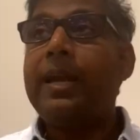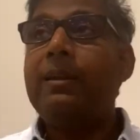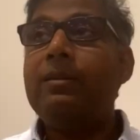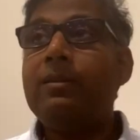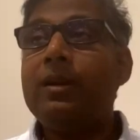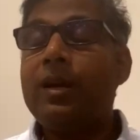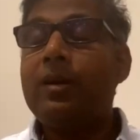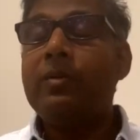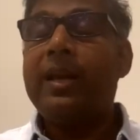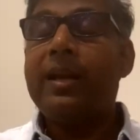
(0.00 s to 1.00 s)
then
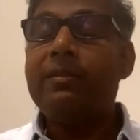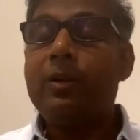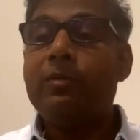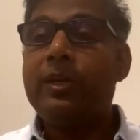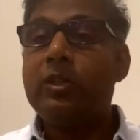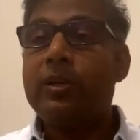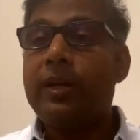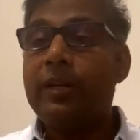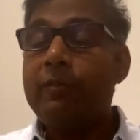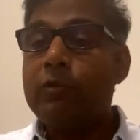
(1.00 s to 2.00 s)
we have innovation
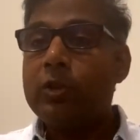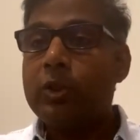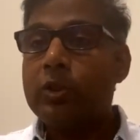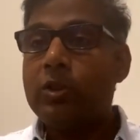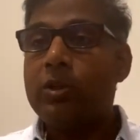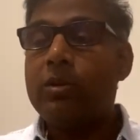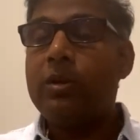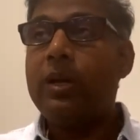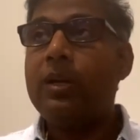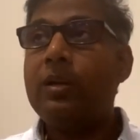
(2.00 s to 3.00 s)
and infrastructure.
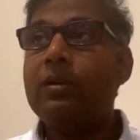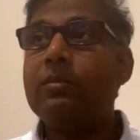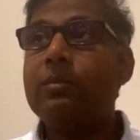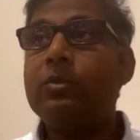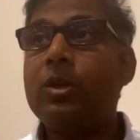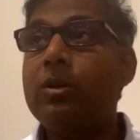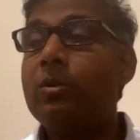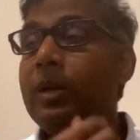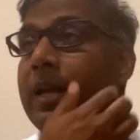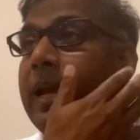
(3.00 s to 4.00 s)

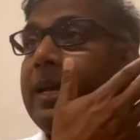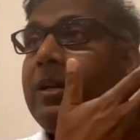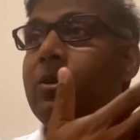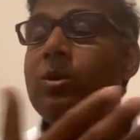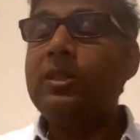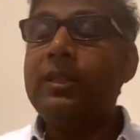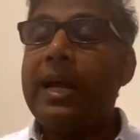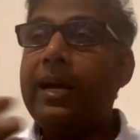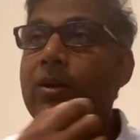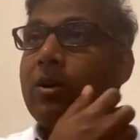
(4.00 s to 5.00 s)
So, and it goes in
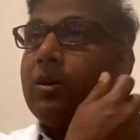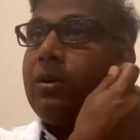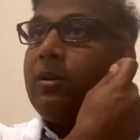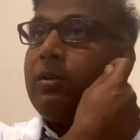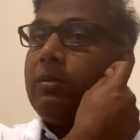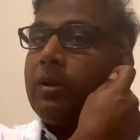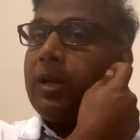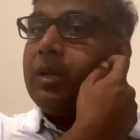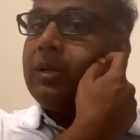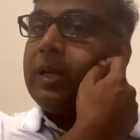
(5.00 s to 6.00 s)
that order,
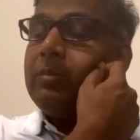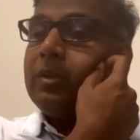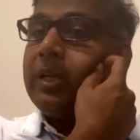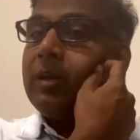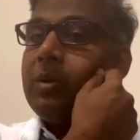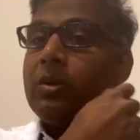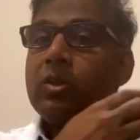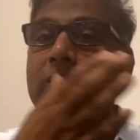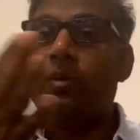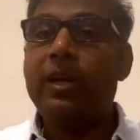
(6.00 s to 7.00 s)
Tim, to think about.
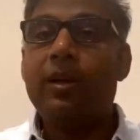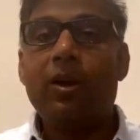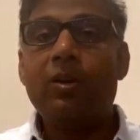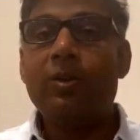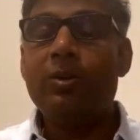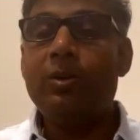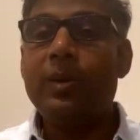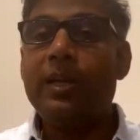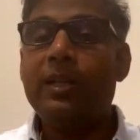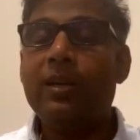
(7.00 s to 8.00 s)
So we are not going to do
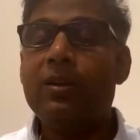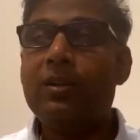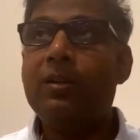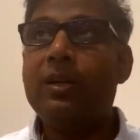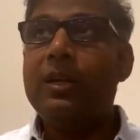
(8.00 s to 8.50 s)
anything on